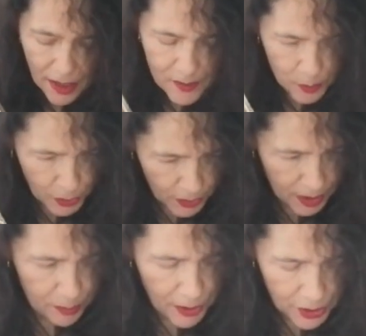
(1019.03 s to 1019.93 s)
as a
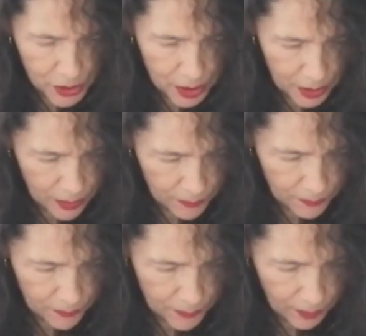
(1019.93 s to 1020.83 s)
burning passion,
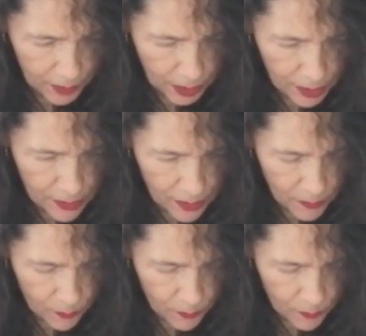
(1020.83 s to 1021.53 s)
okay?